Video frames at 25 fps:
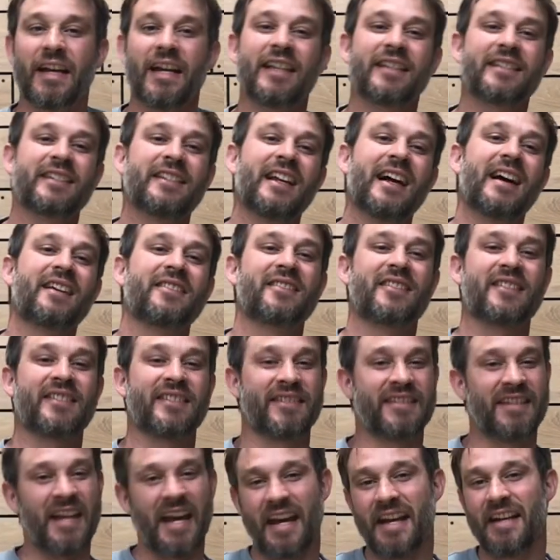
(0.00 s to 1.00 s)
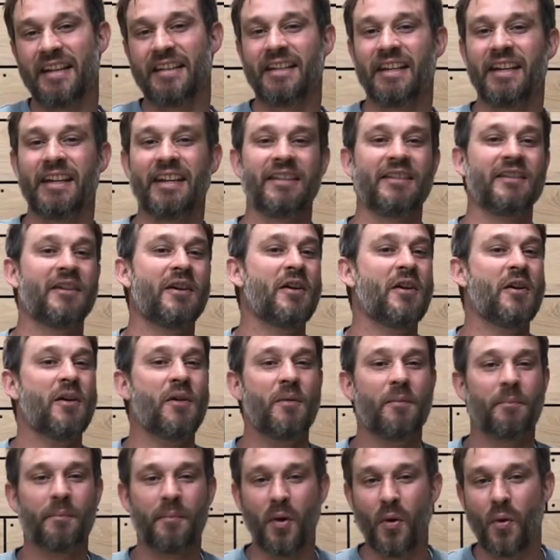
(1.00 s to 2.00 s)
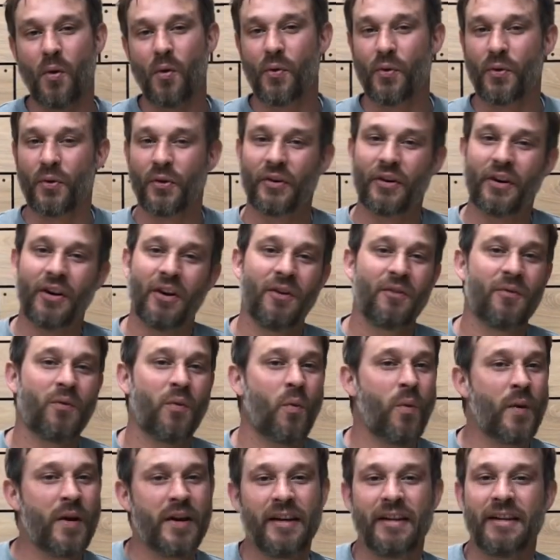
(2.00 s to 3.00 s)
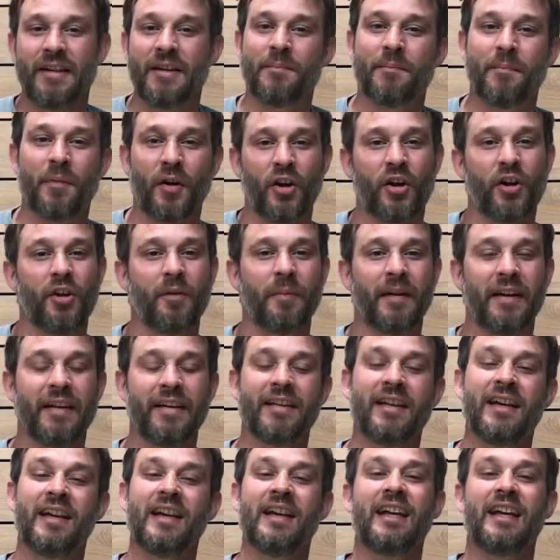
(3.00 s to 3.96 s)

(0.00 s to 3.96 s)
It's an outstanding pour of wheated bourbon.